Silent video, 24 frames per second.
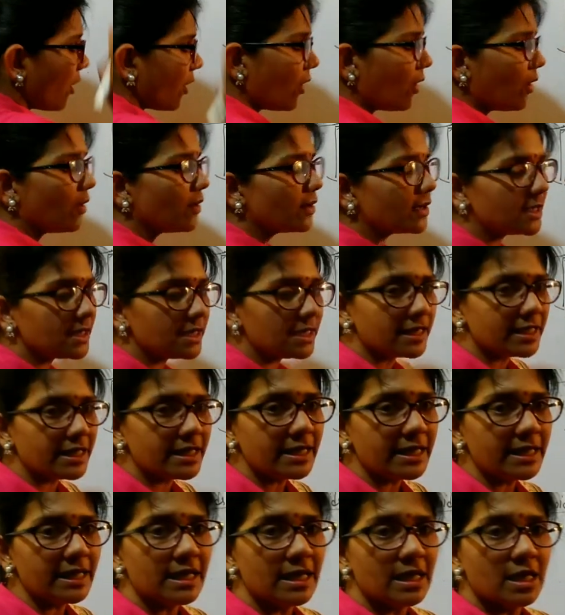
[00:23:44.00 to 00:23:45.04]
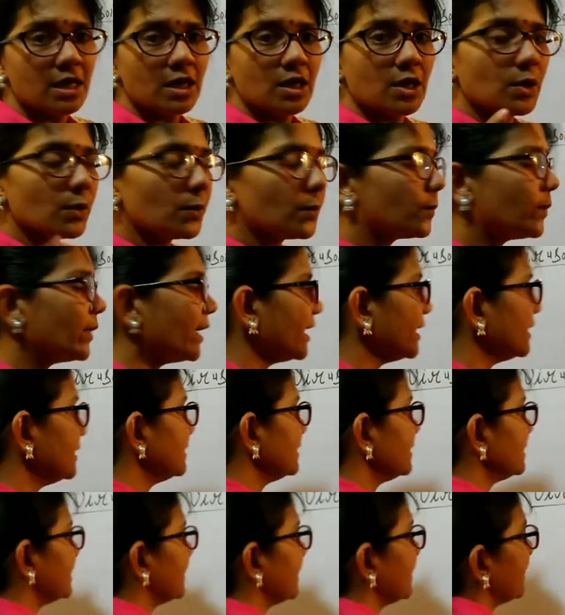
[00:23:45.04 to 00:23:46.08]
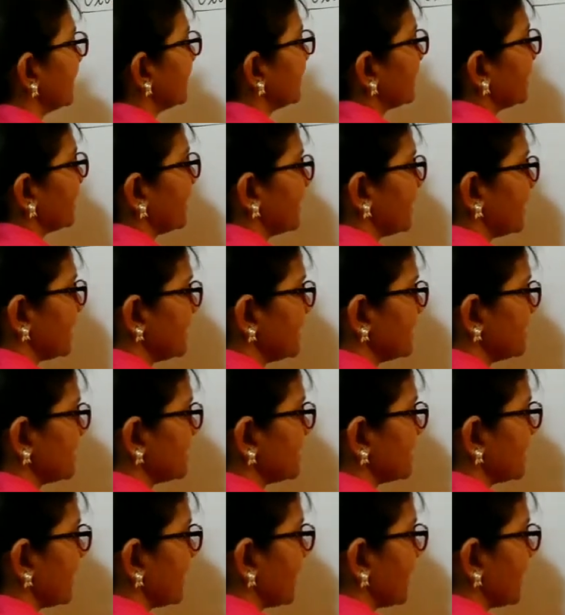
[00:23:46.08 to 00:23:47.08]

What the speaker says: only when there is